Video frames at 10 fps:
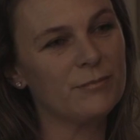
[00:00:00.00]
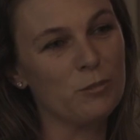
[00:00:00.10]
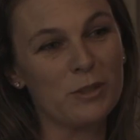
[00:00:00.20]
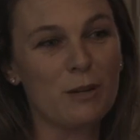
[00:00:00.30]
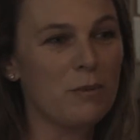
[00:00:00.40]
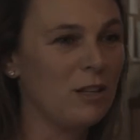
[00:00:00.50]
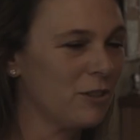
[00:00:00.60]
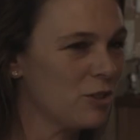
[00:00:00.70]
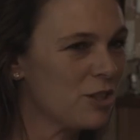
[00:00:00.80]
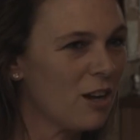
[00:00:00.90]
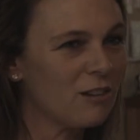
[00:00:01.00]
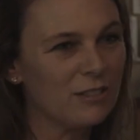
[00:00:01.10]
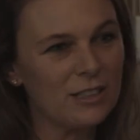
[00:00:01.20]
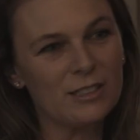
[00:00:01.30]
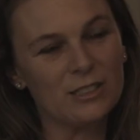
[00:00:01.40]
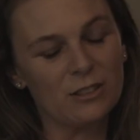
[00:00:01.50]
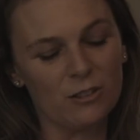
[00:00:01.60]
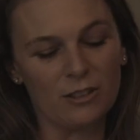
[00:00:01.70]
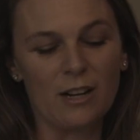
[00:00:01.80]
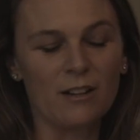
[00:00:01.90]
opening up all of your chakras and
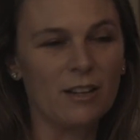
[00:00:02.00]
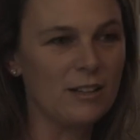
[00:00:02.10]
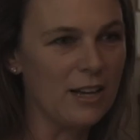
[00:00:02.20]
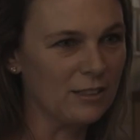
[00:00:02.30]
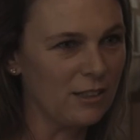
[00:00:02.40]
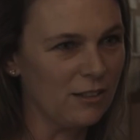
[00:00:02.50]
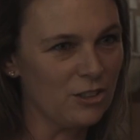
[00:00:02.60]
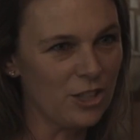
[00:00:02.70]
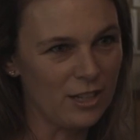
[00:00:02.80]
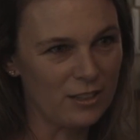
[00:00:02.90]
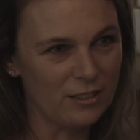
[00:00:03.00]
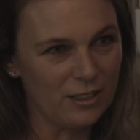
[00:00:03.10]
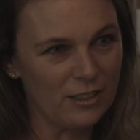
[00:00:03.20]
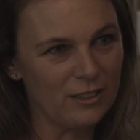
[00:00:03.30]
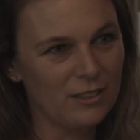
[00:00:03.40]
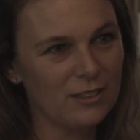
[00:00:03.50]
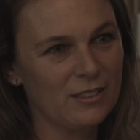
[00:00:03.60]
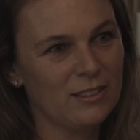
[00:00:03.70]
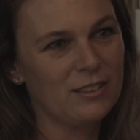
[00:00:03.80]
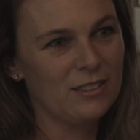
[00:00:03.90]
learning how to connect energetically,
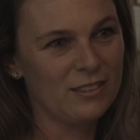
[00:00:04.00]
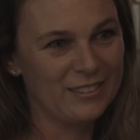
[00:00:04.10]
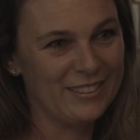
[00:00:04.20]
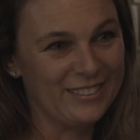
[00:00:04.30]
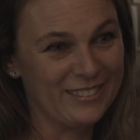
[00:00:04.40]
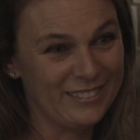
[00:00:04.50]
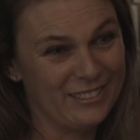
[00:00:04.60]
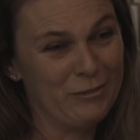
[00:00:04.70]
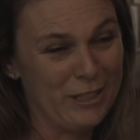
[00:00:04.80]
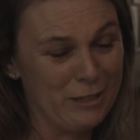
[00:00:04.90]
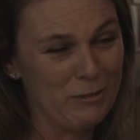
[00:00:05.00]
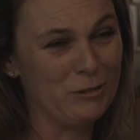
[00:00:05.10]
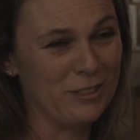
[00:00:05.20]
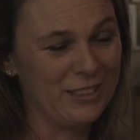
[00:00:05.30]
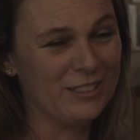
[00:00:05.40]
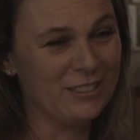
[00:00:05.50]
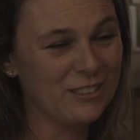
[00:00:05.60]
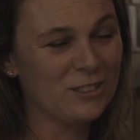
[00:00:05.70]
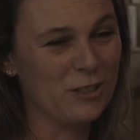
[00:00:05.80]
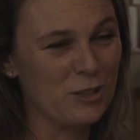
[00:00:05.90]
it becomes really
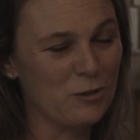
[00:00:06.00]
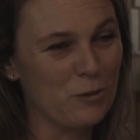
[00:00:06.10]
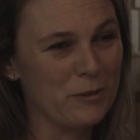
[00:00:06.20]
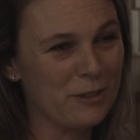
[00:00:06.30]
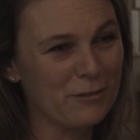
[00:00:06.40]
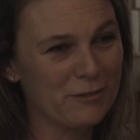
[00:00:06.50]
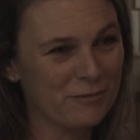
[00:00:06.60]
transformative.